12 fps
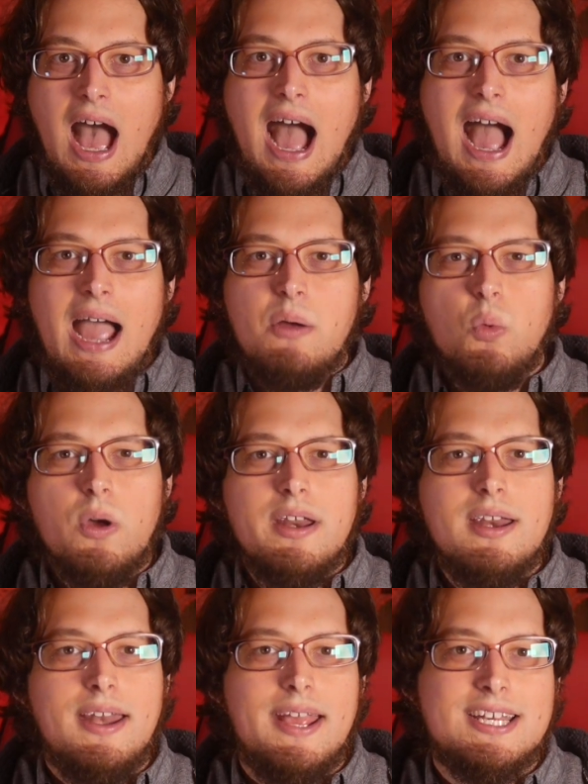I
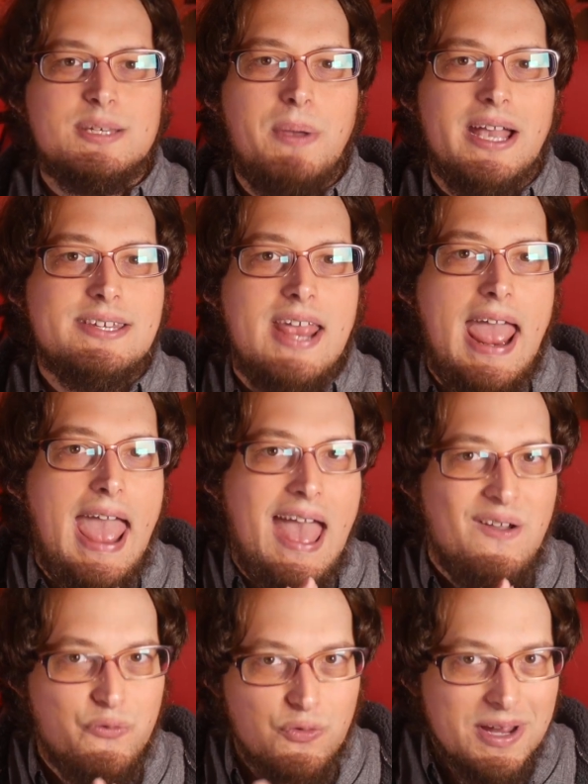wouldn't expect
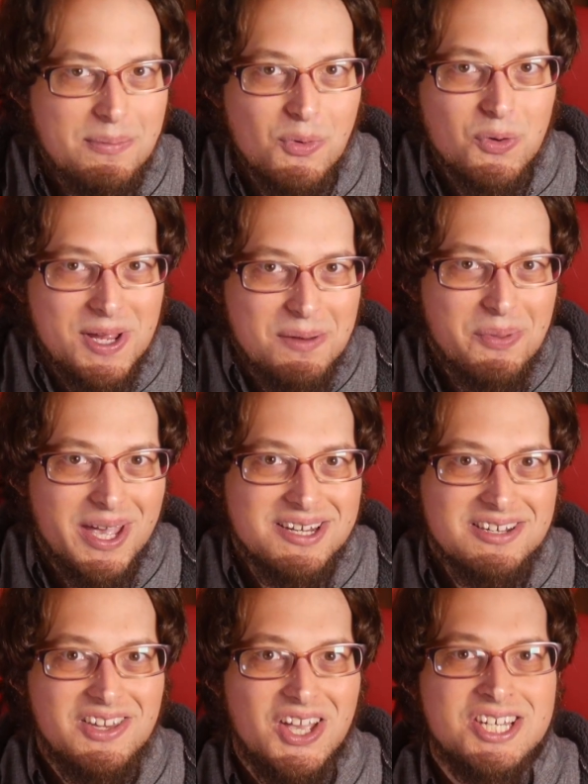every Marine
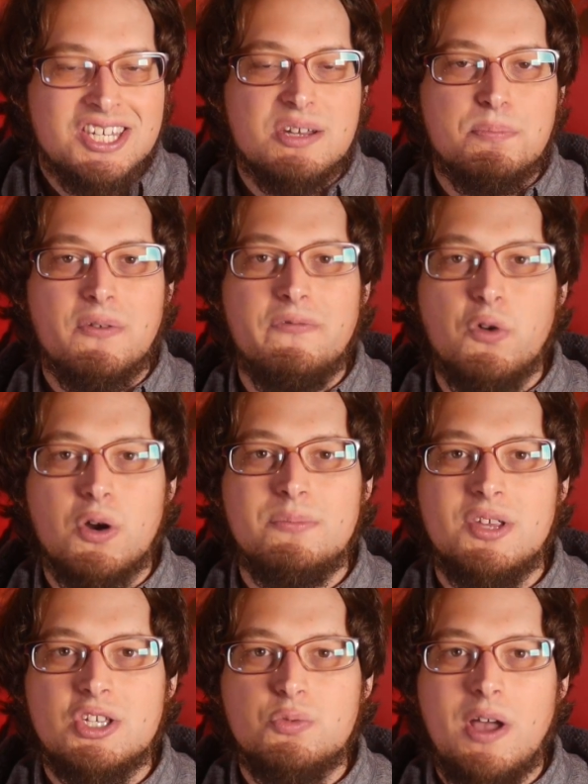Band Deluxe to perform
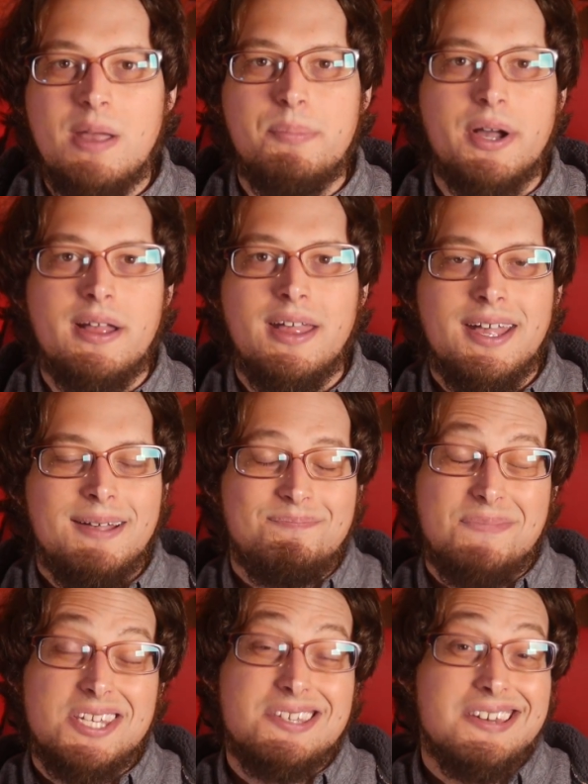this way, but
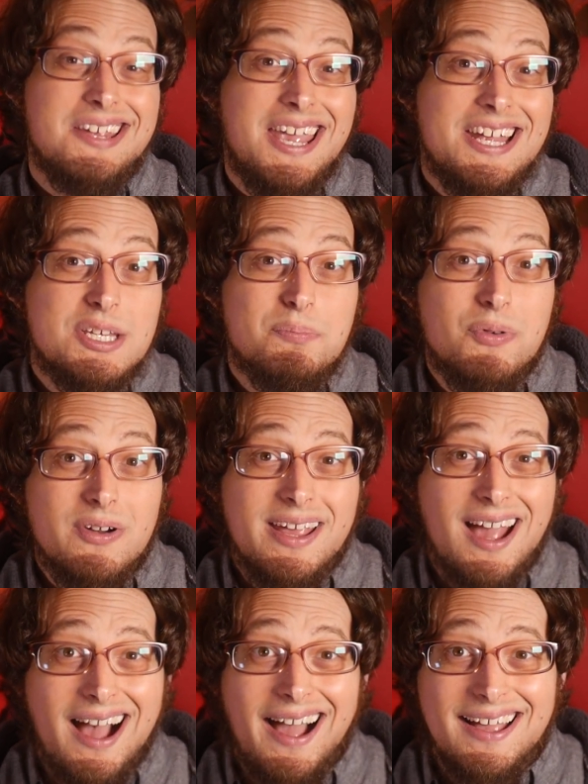this indicates a pretty
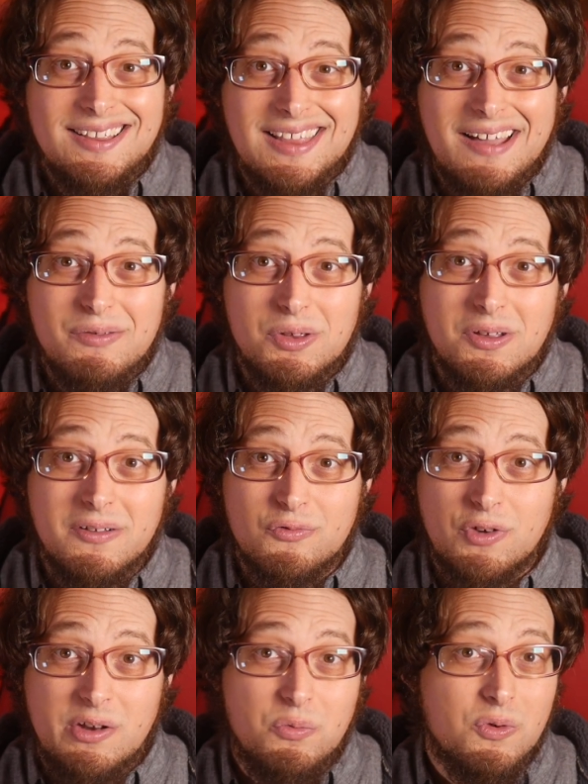high level
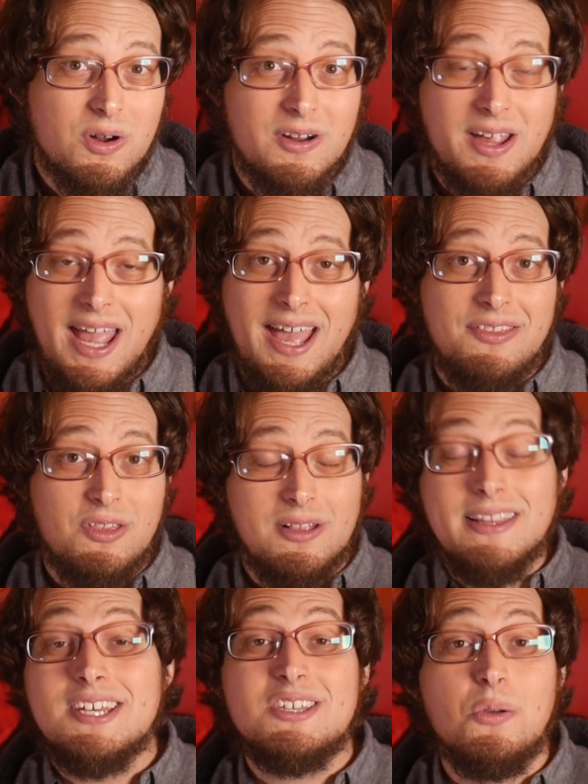of reed work, and at
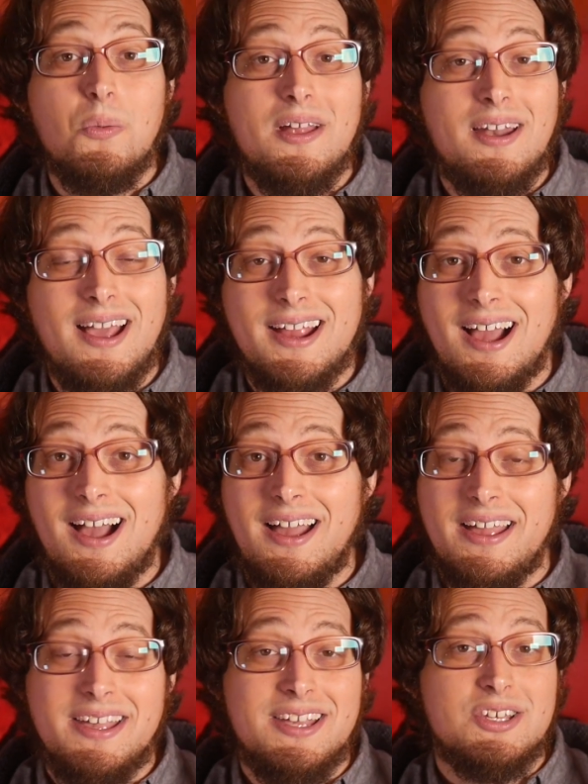least the one I
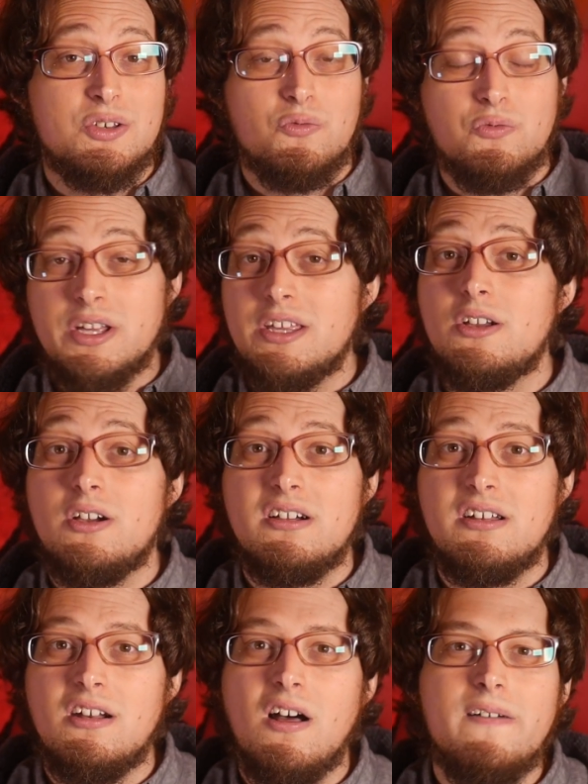got is really
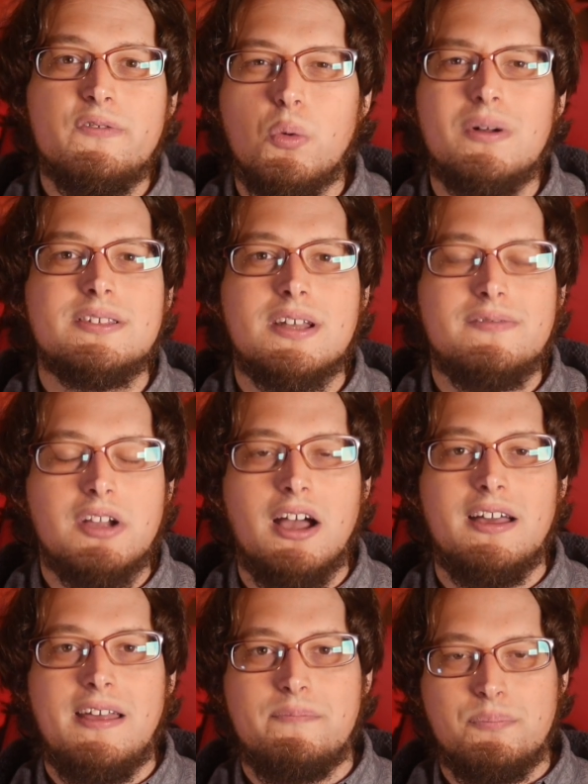good, and all of the ones that I've
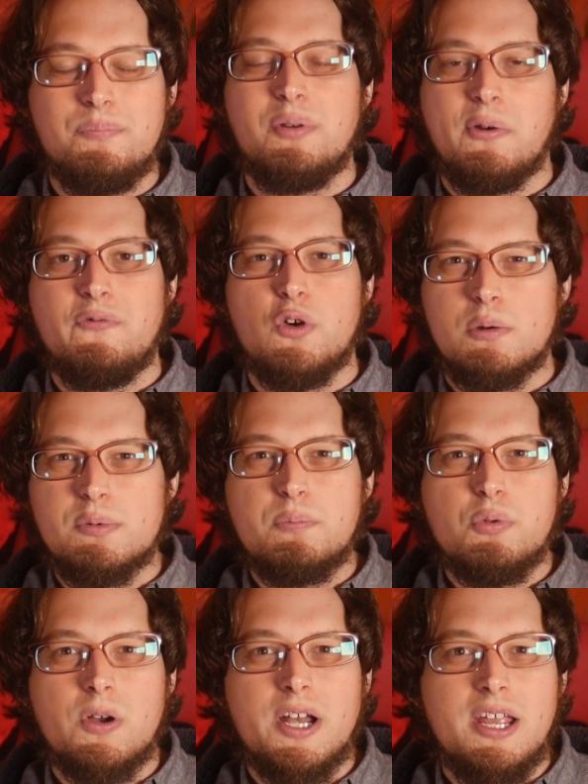gotten have performed
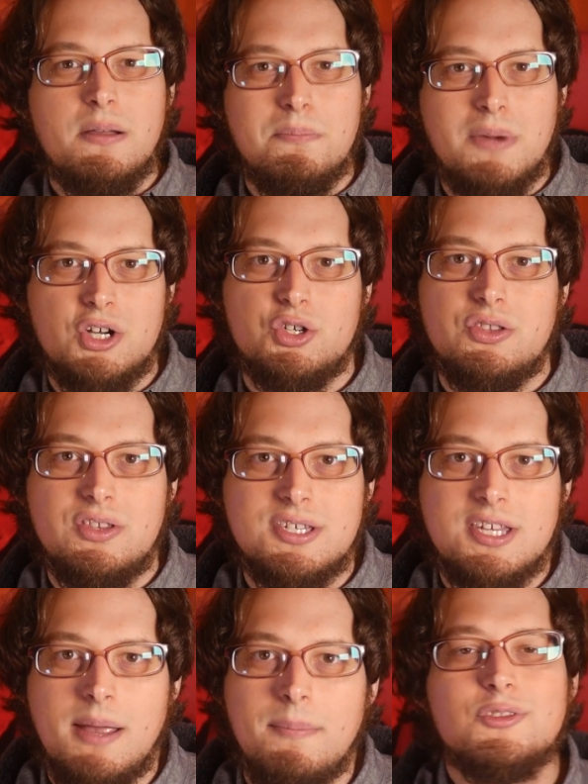pretty much the
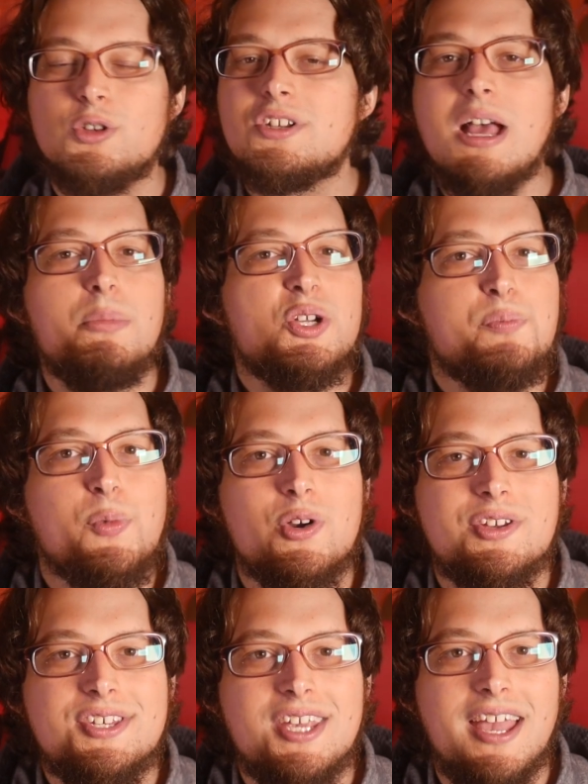same. There's not much more
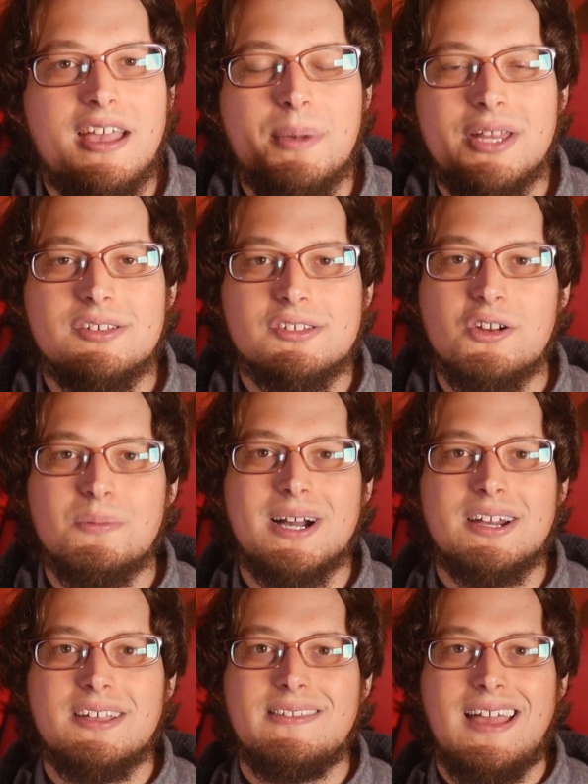to say about this
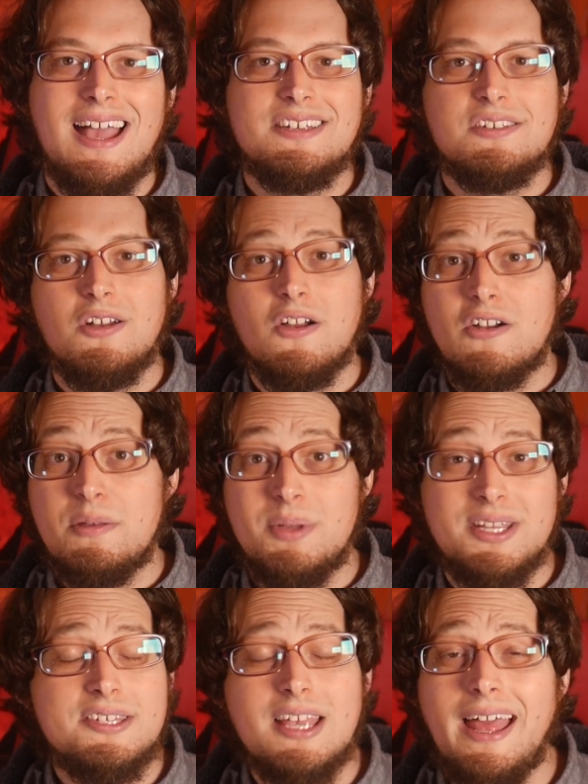harmonica that hasn't already
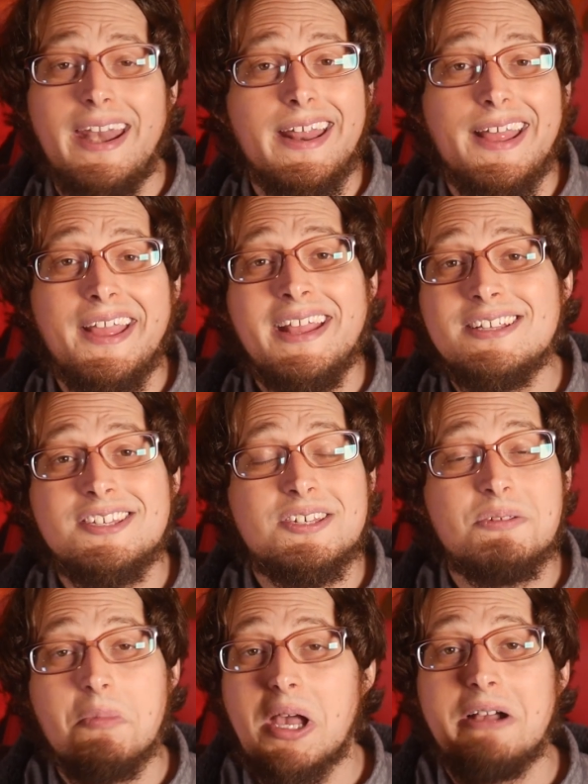been said.
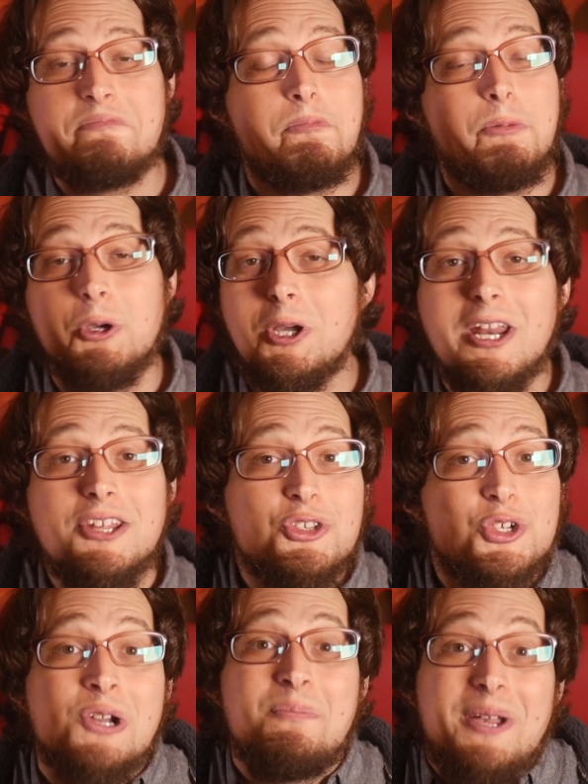It's a good
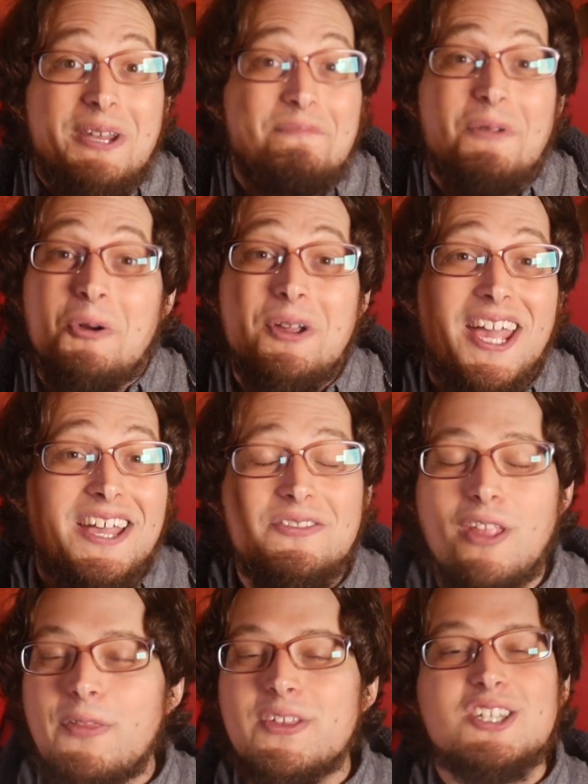instrument, okay?
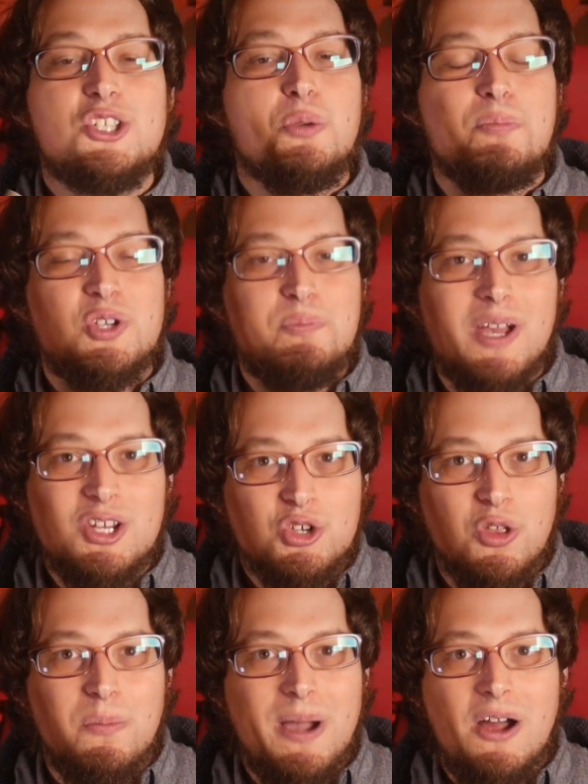Nothing super
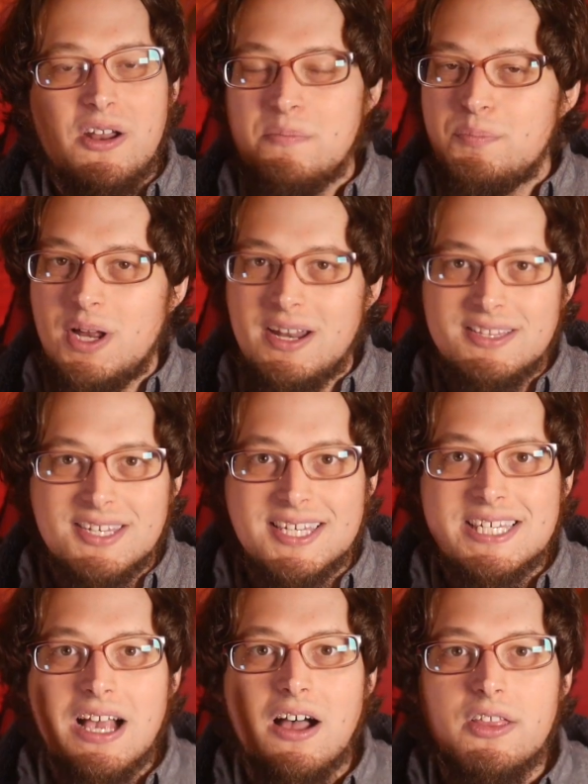special about it, but it's a
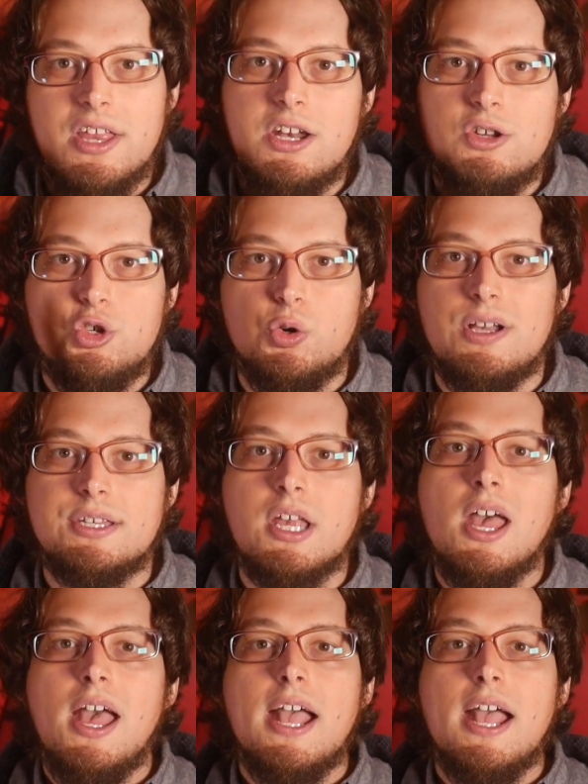solid choice.